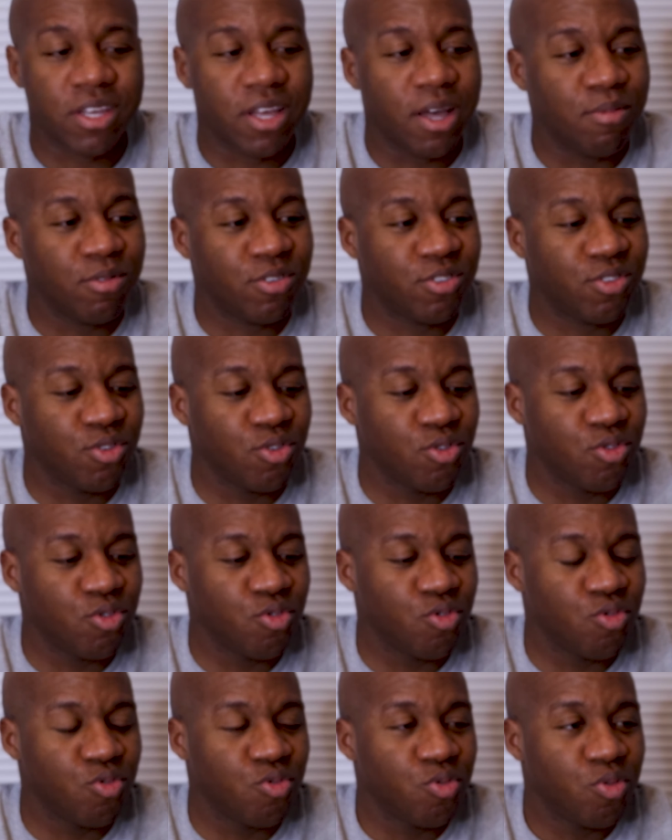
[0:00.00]
it comes
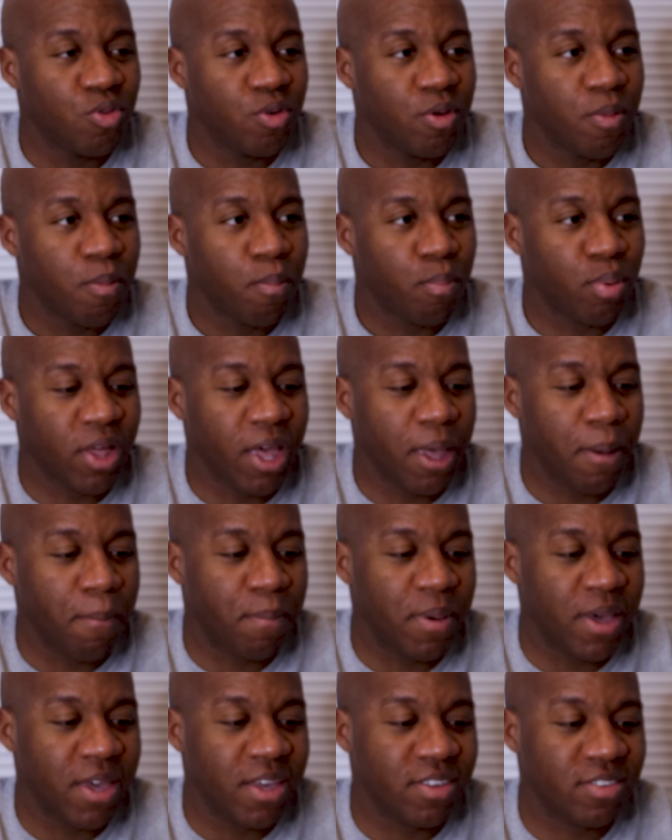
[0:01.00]
to
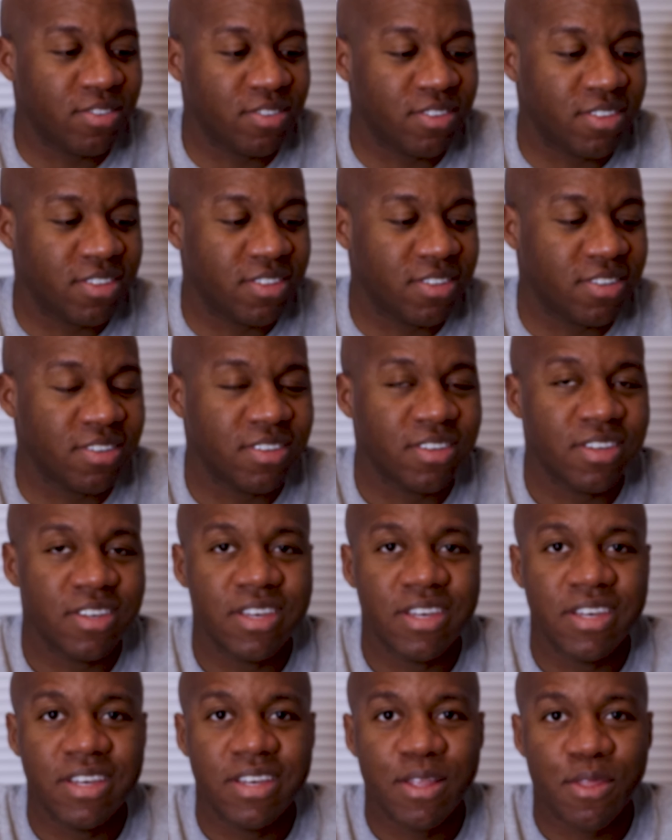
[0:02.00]
plant-based
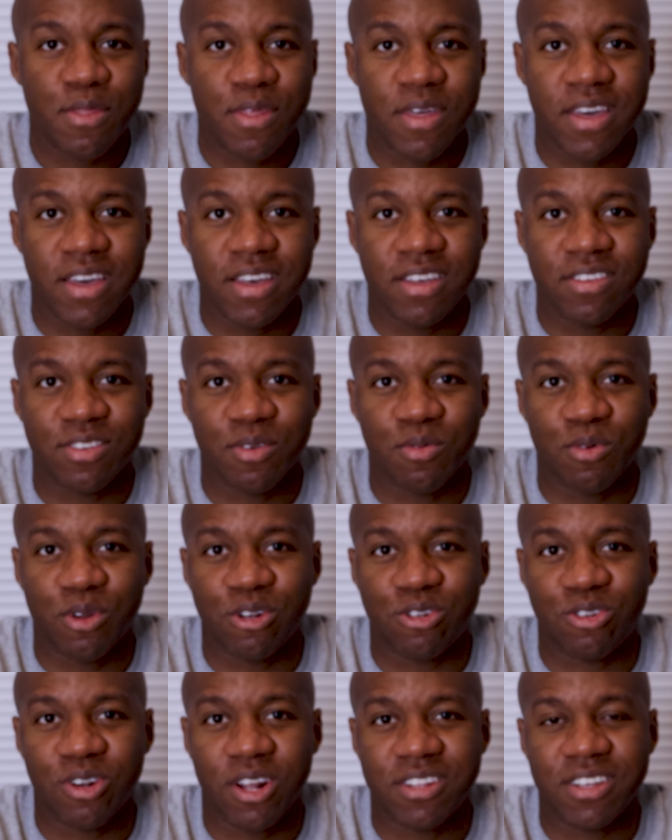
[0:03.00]
things and when
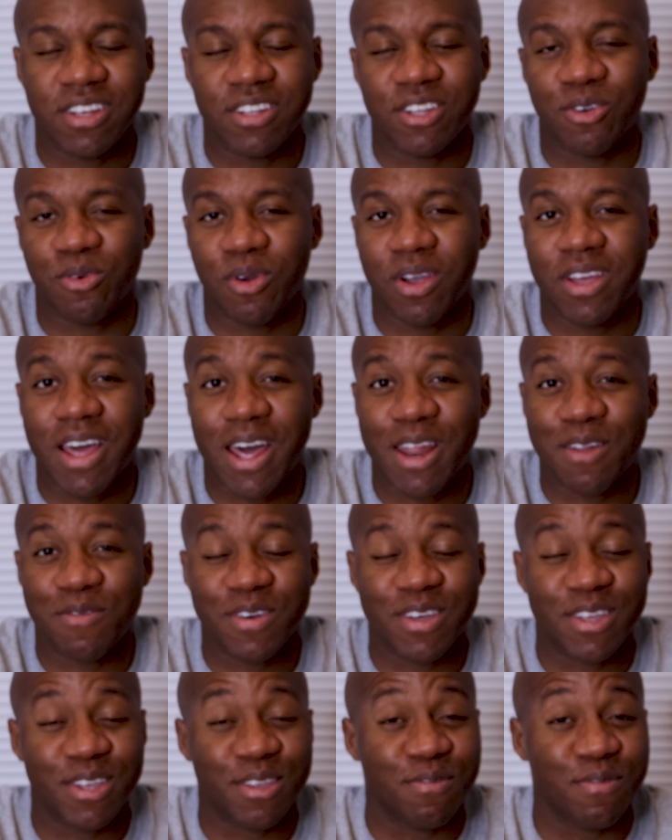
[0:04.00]
they're trying to take the grain out of
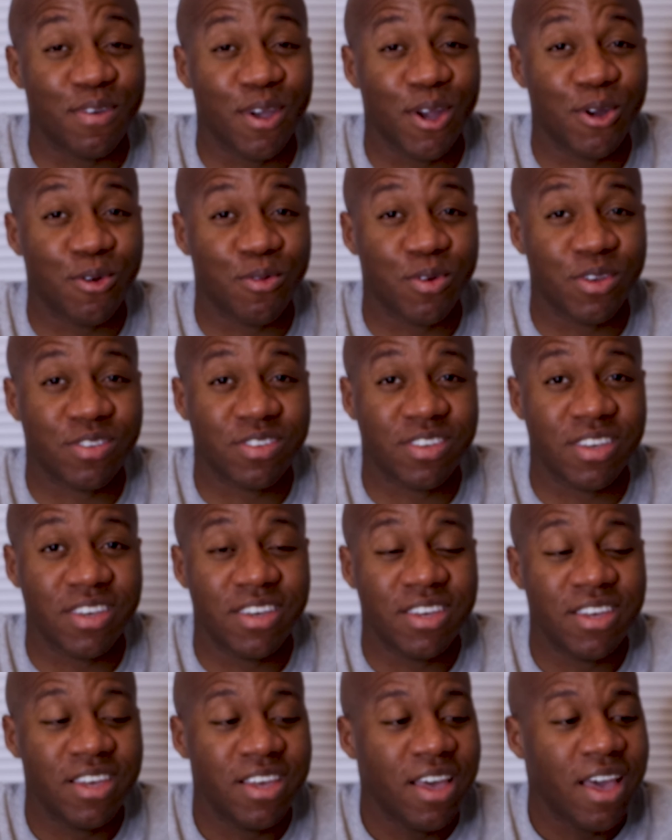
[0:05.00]
it, it's very
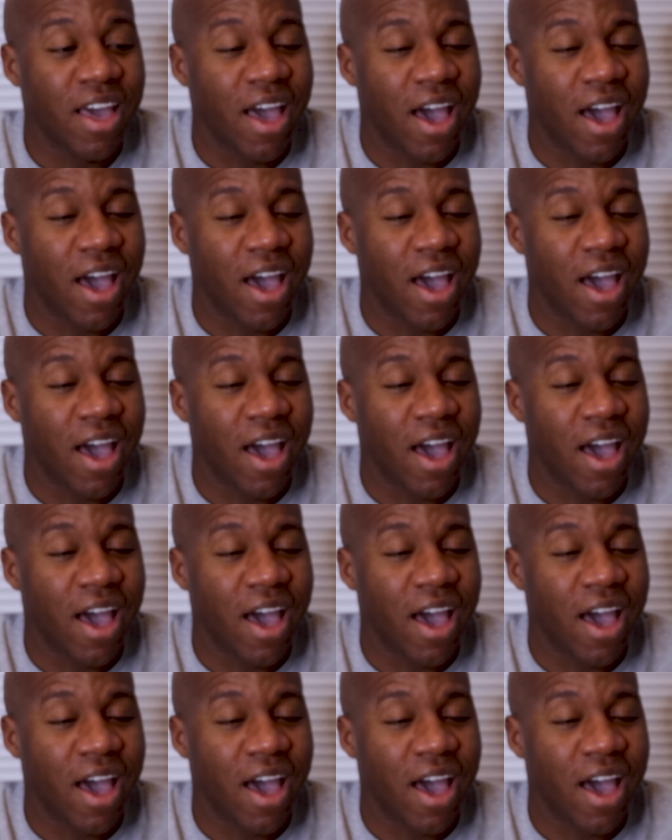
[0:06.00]
risky.